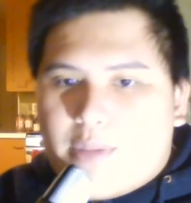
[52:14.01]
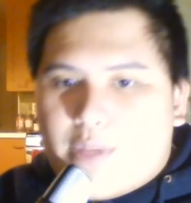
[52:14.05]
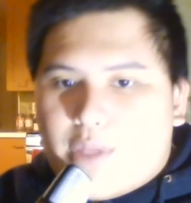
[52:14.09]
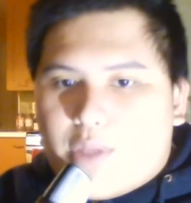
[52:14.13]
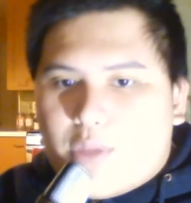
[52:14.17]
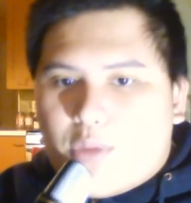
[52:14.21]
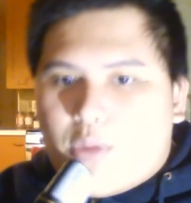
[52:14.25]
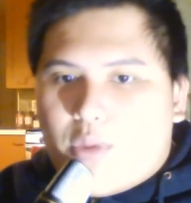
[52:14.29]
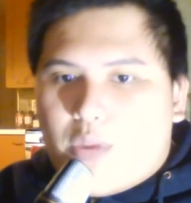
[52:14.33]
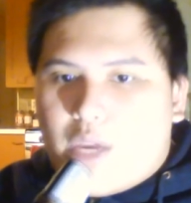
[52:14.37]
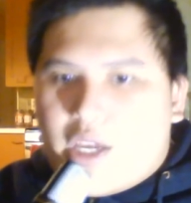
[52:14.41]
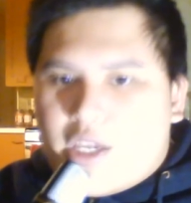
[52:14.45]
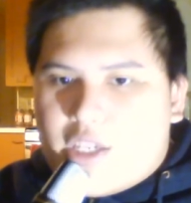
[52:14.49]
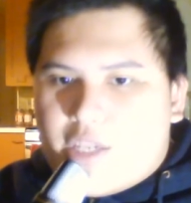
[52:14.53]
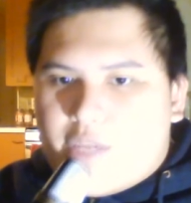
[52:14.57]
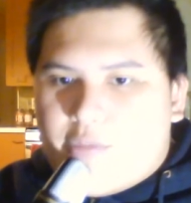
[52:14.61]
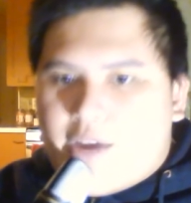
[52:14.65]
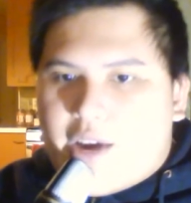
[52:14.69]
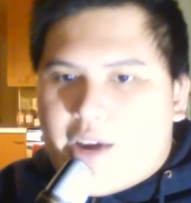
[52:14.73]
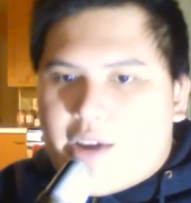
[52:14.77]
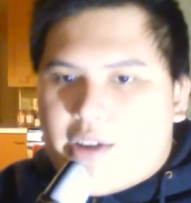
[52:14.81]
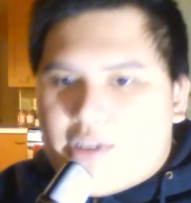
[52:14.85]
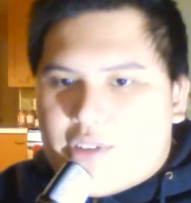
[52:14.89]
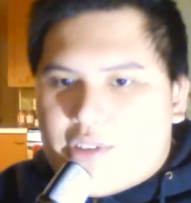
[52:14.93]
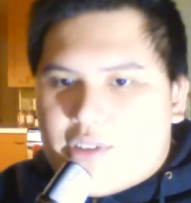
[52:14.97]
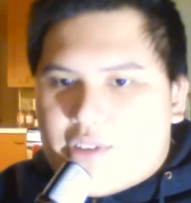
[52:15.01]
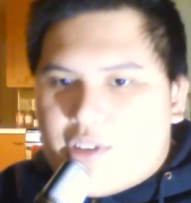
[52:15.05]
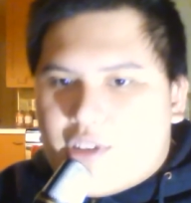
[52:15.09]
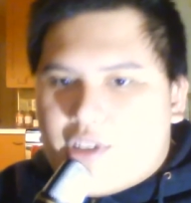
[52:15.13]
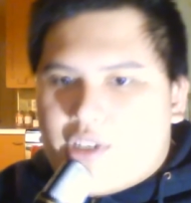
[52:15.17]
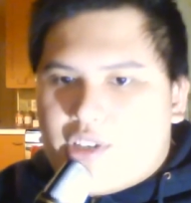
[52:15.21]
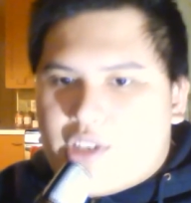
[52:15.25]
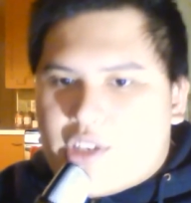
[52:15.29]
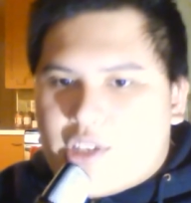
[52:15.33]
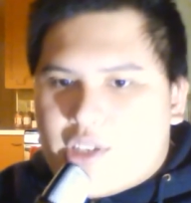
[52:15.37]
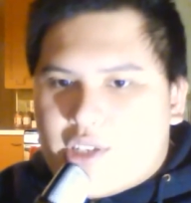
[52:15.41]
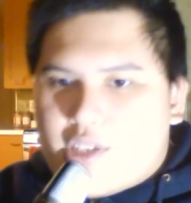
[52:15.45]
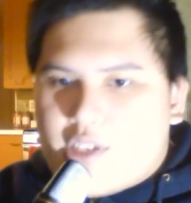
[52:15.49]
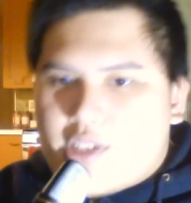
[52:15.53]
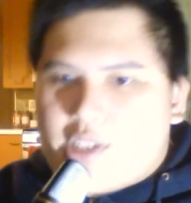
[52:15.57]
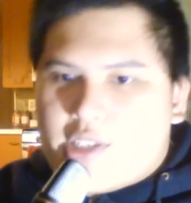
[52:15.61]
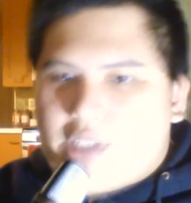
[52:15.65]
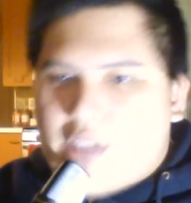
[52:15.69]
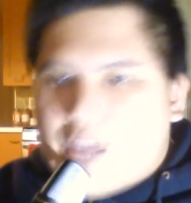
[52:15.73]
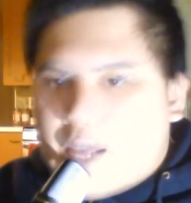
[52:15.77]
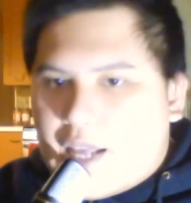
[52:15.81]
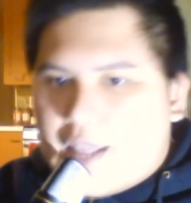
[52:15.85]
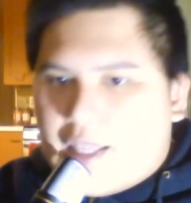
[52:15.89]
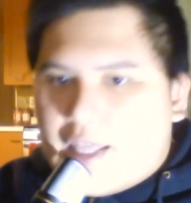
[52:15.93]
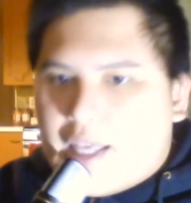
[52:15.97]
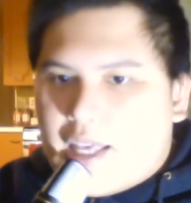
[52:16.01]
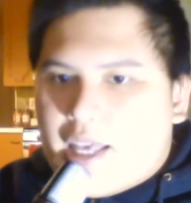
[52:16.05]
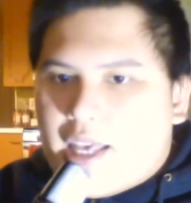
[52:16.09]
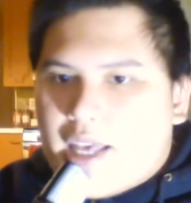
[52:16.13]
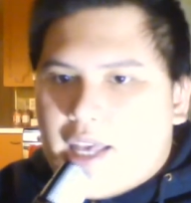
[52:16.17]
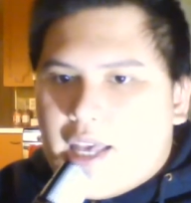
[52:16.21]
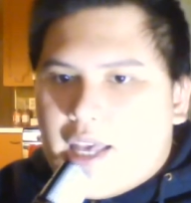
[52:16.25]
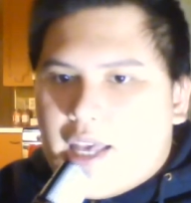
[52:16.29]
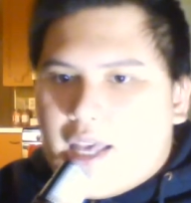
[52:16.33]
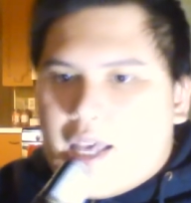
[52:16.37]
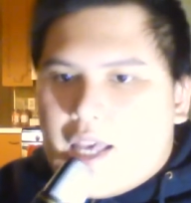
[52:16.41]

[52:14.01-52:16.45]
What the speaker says: about the way she frowns, just slightly.